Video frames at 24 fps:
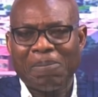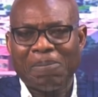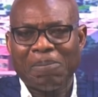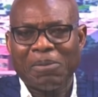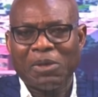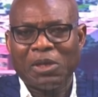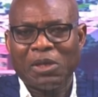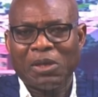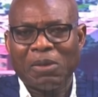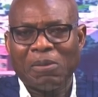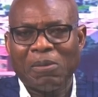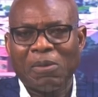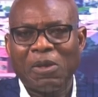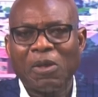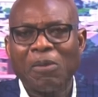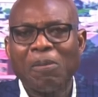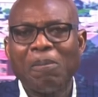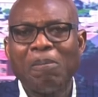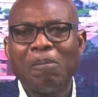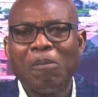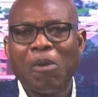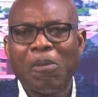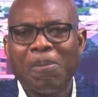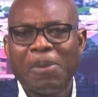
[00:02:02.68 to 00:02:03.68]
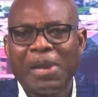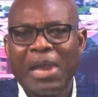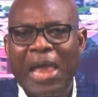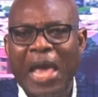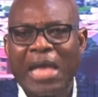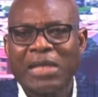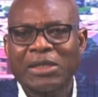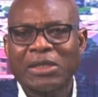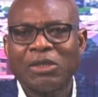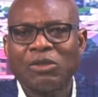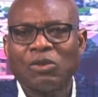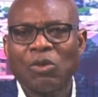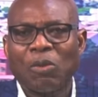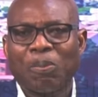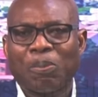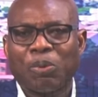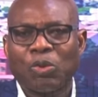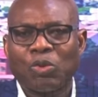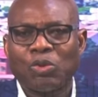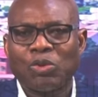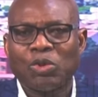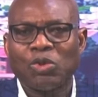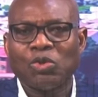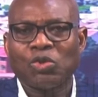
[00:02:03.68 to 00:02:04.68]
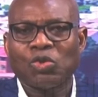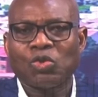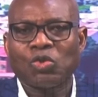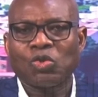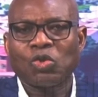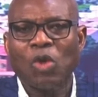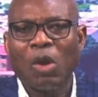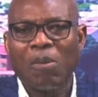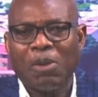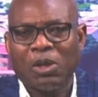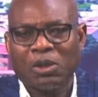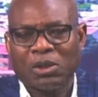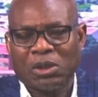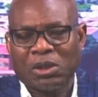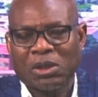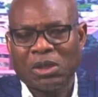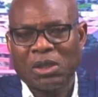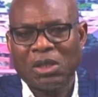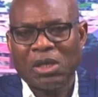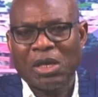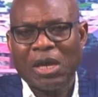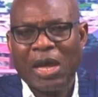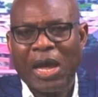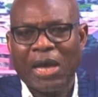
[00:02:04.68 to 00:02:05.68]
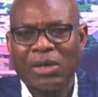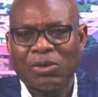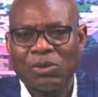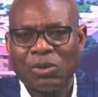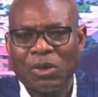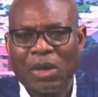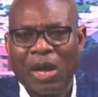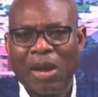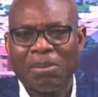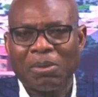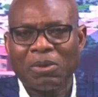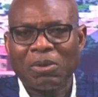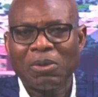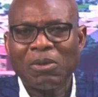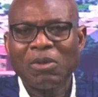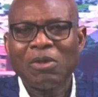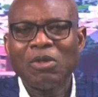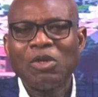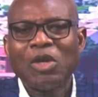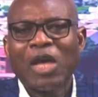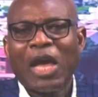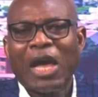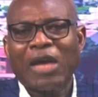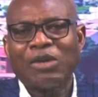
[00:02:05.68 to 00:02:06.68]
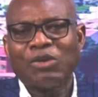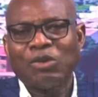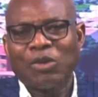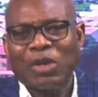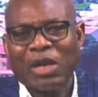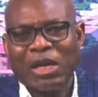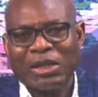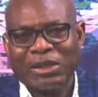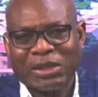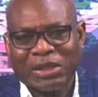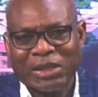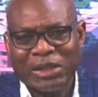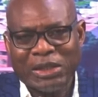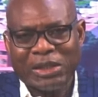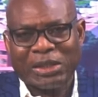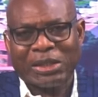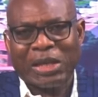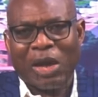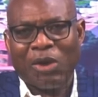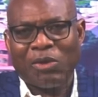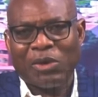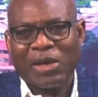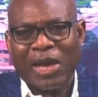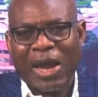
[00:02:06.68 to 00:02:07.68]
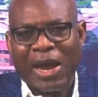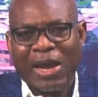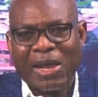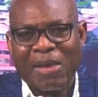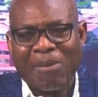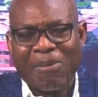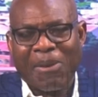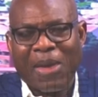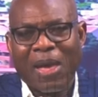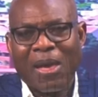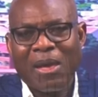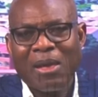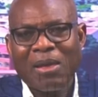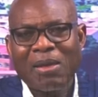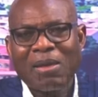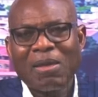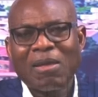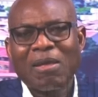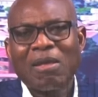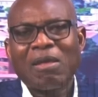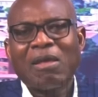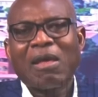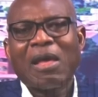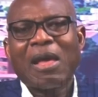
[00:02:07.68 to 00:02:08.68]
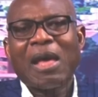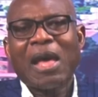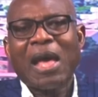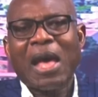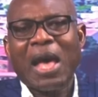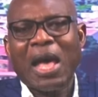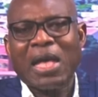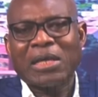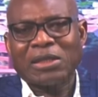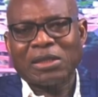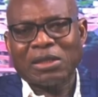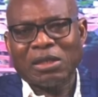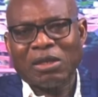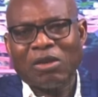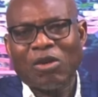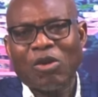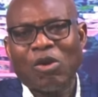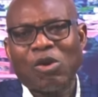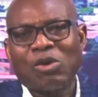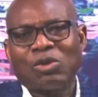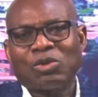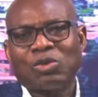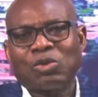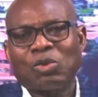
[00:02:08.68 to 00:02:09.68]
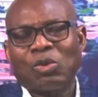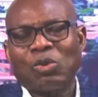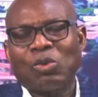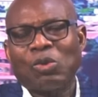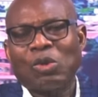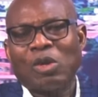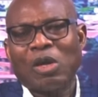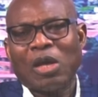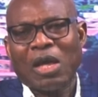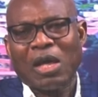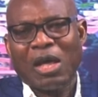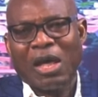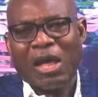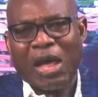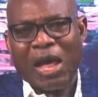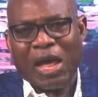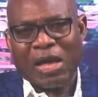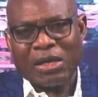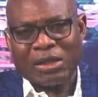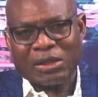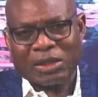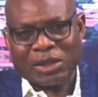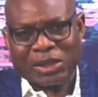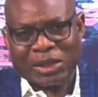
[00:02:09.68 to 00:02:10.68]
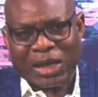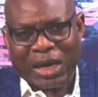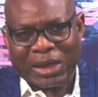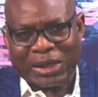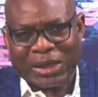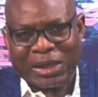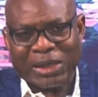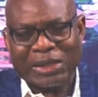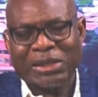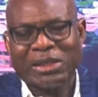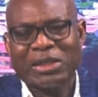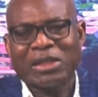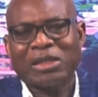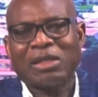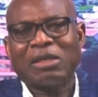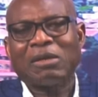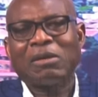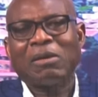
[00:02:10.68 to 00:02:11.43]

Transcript: been mobilizing to produce so much hydrocarbon. And you can see Saudi Arabia has also strategic